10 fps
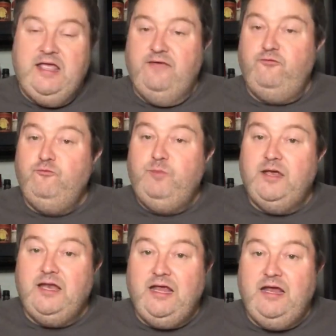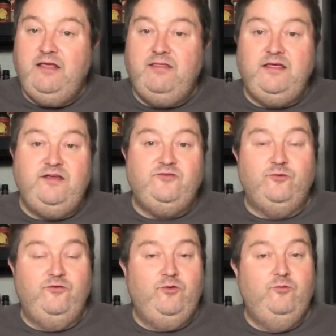If you've been to any of these,
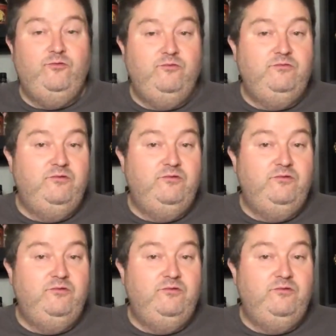or if you